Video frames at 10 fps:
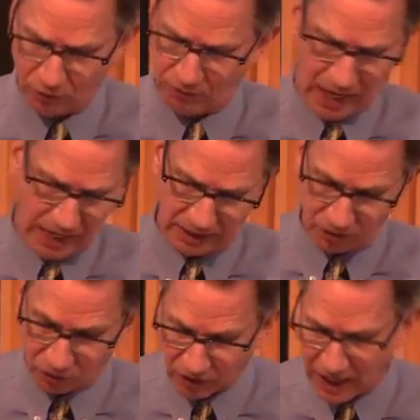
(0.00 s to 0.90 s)
of
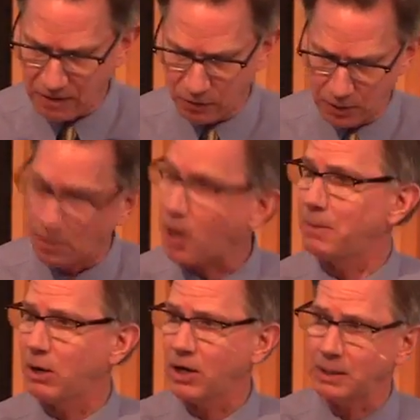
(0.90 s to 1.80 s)
violence, slavery,
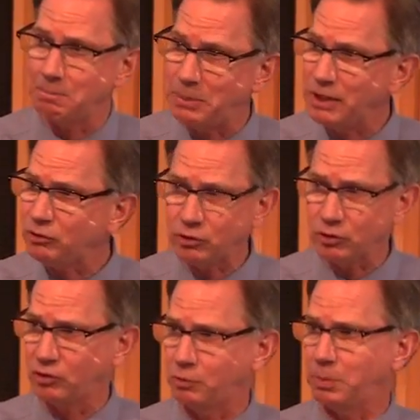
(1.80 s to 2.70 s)
barbaric and bestial
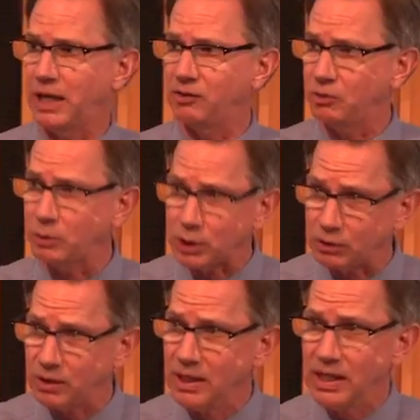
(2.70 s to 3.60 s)
displays
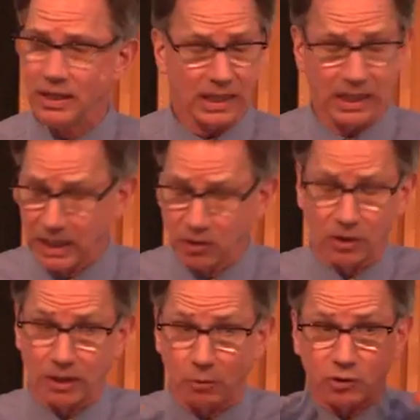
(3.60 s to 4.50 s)
that
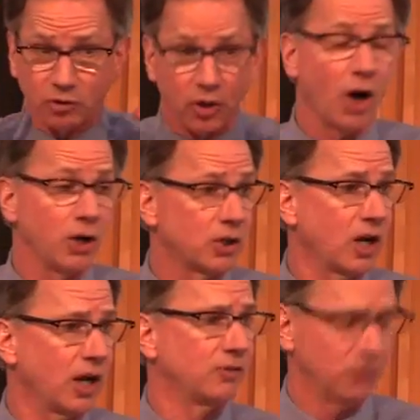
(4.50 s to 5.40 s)
literally would scar your
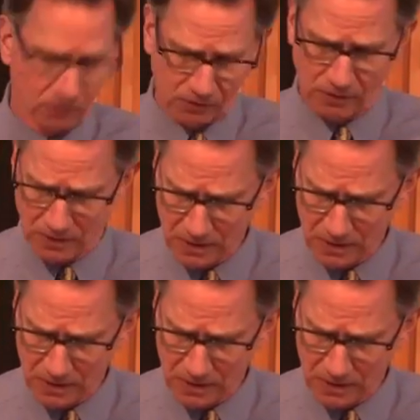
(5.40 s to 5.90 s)
conscience.